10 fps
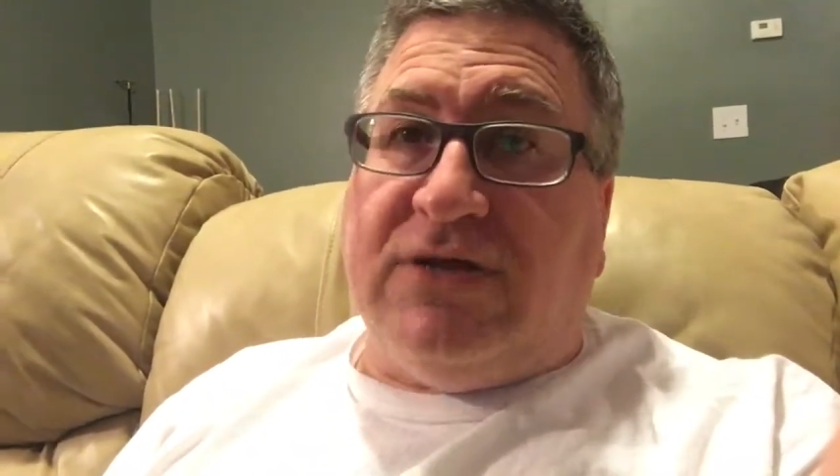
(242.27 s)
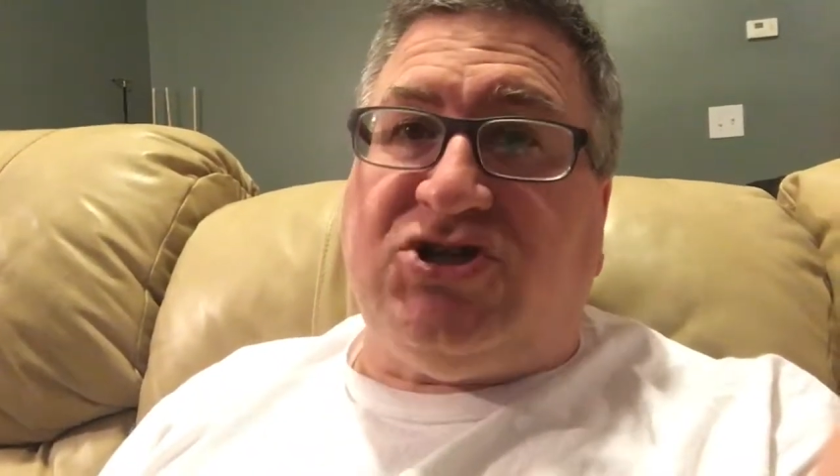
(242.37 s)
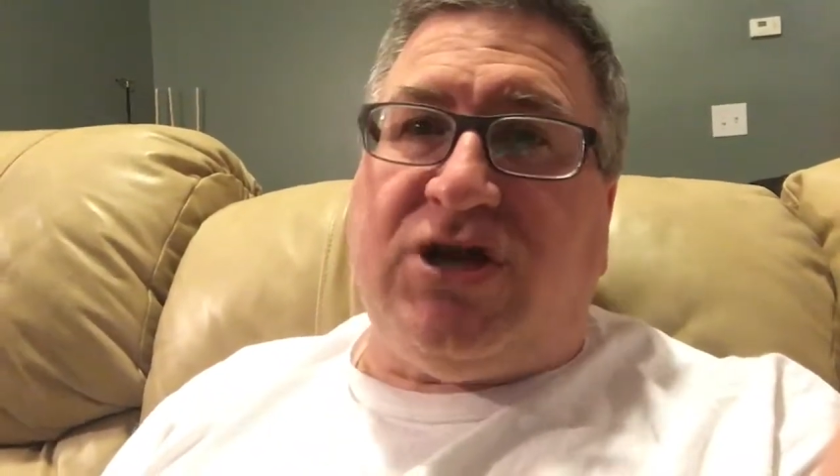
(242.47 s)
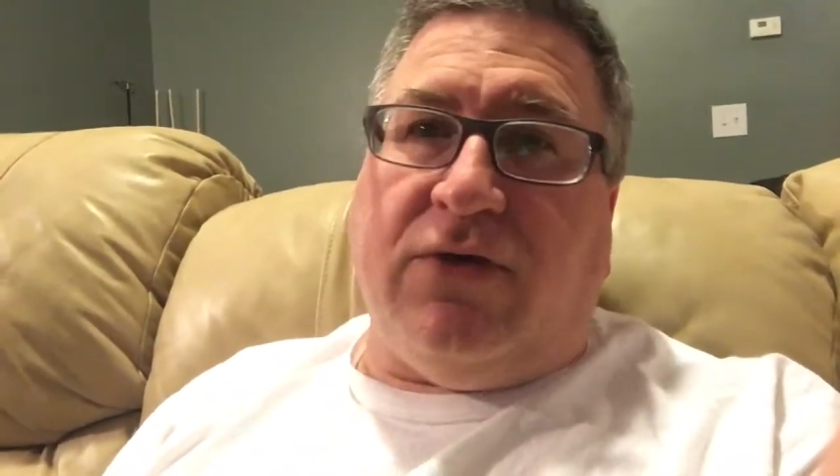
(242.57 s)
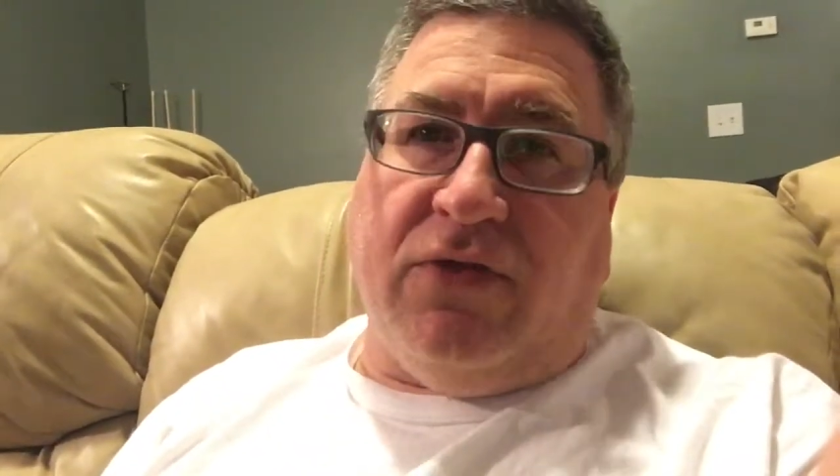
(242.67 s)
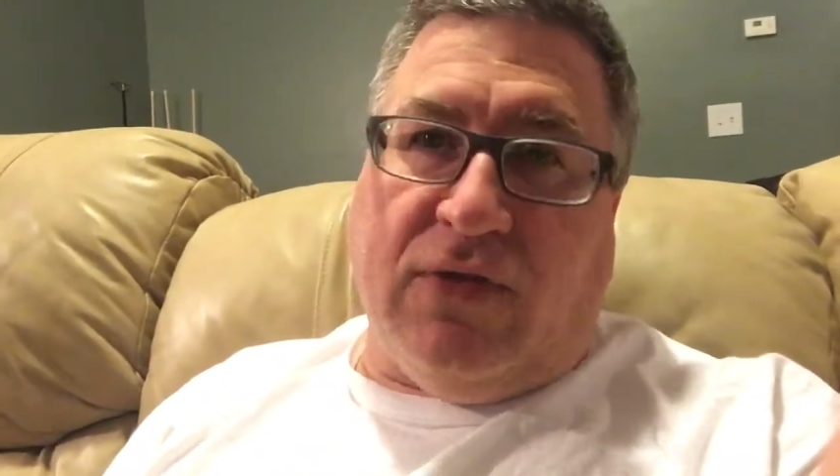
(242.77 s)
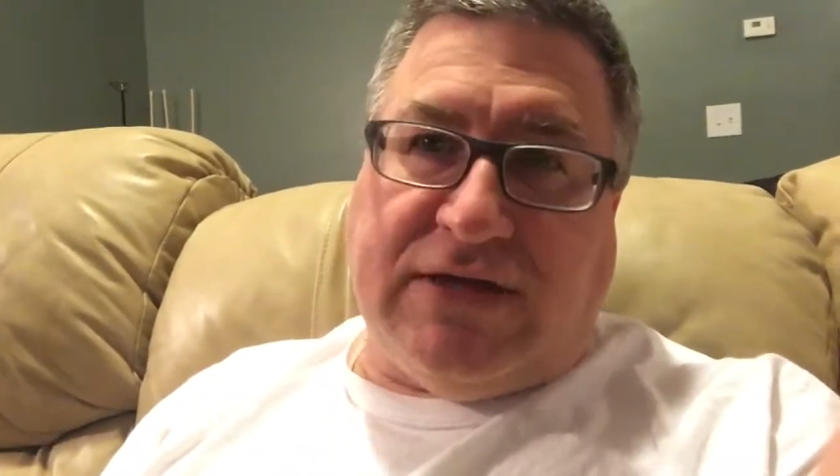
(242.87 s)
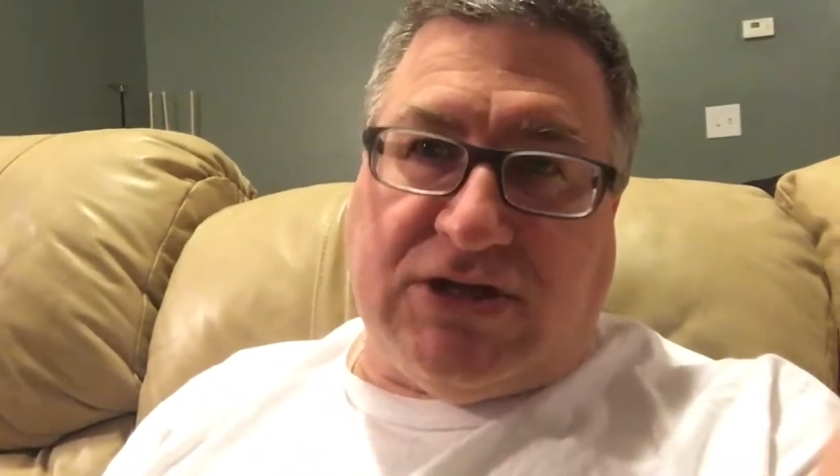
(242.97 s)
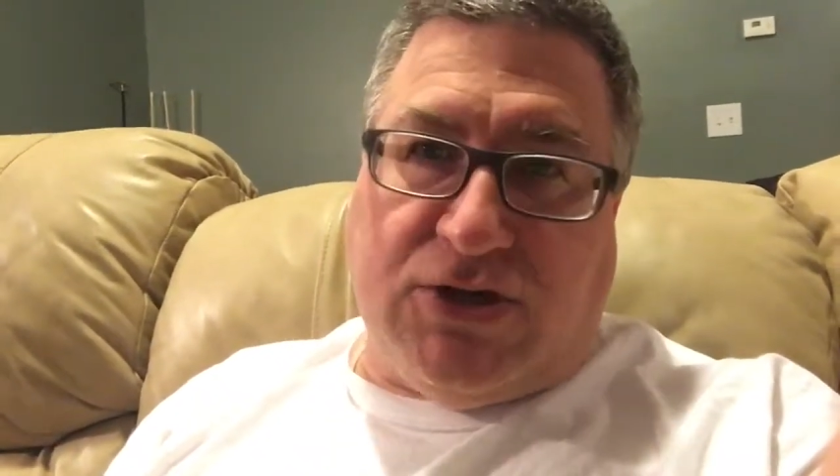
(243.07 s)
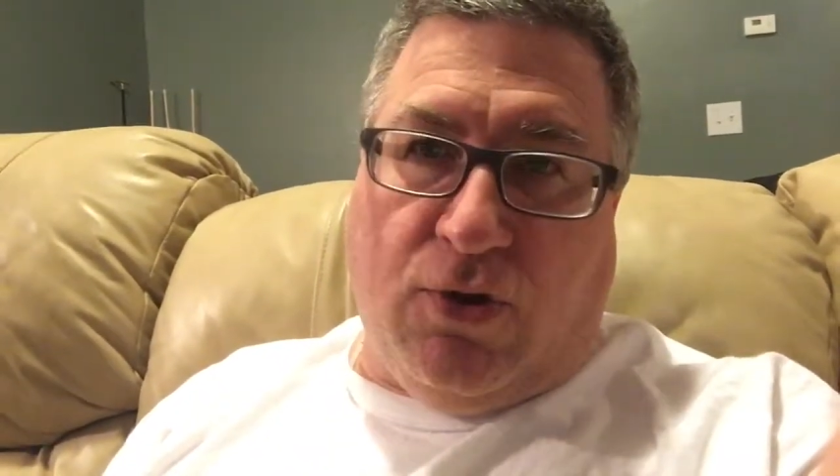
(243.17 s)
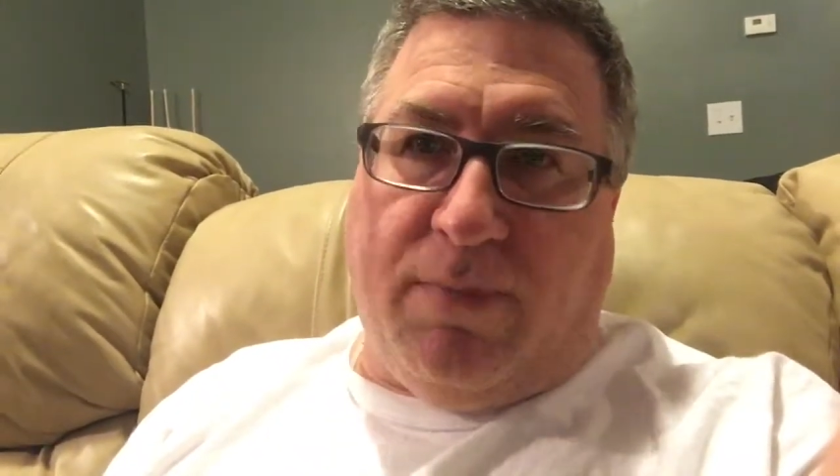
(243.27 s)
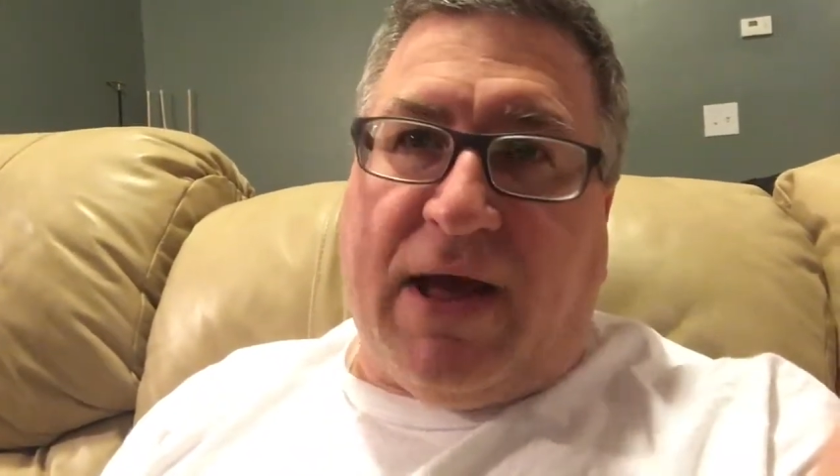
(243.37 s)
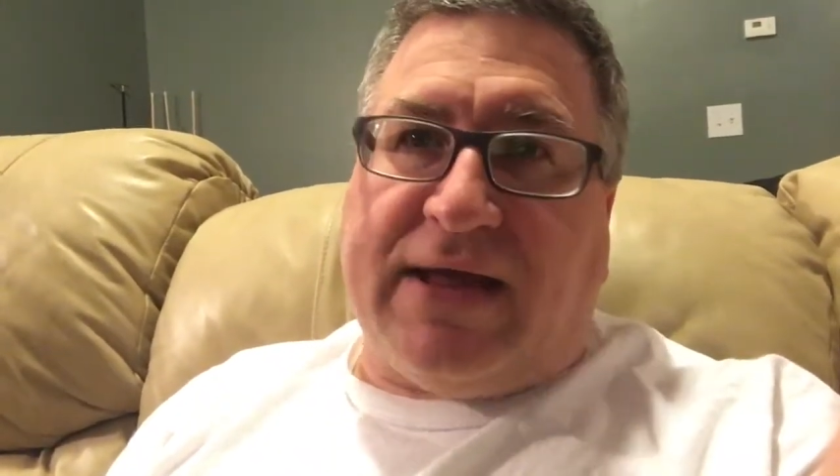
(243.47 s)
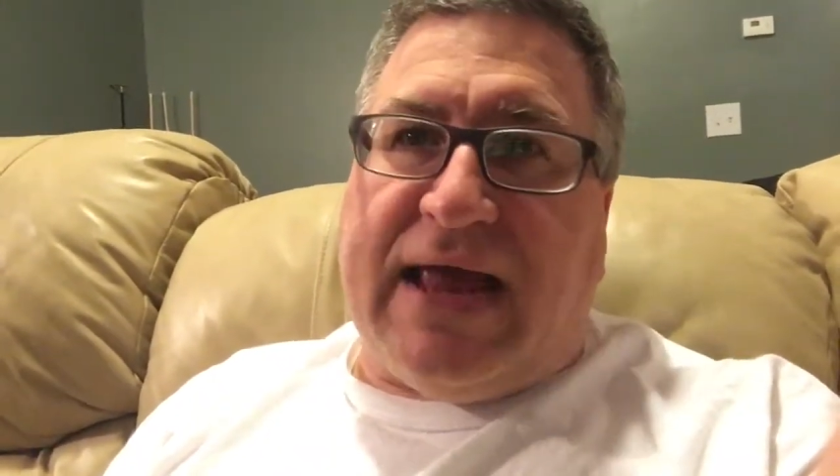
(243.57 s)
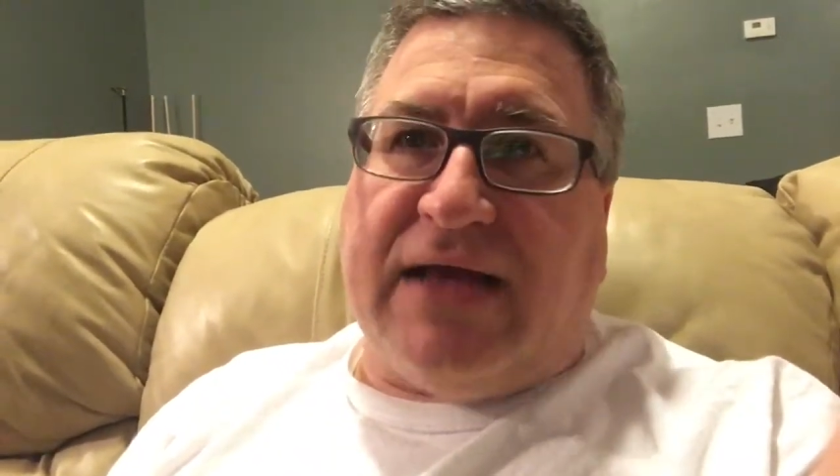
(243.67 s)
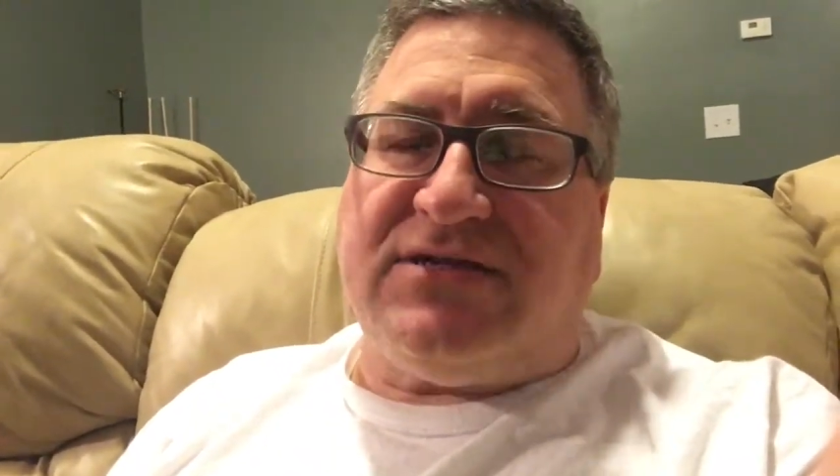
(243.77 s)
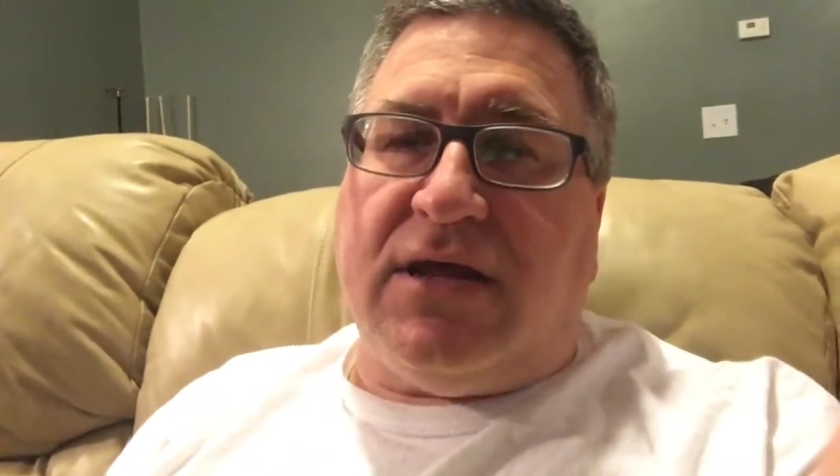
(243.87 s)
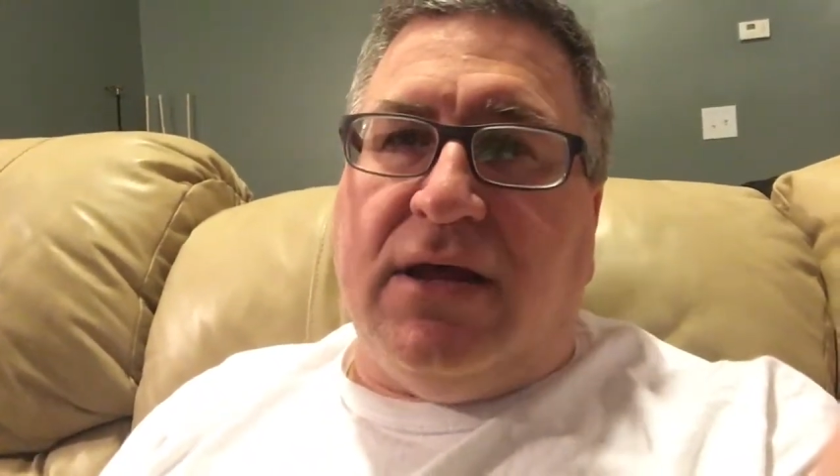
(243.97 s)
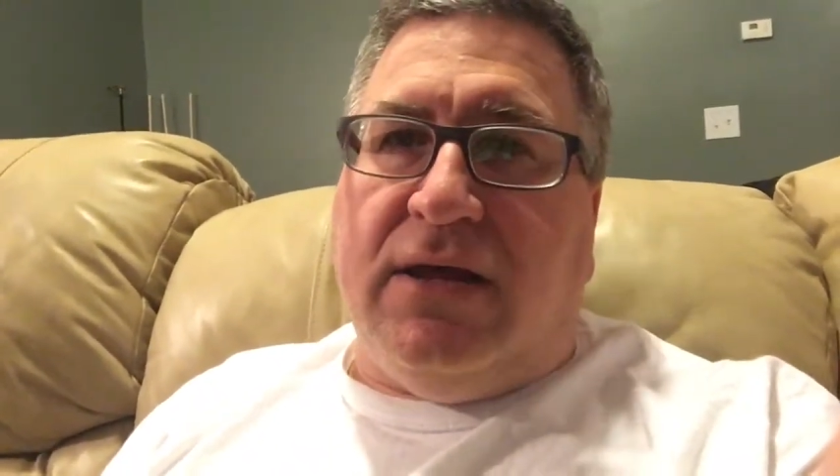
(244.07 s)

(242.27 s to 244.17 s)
and share the link to your podcast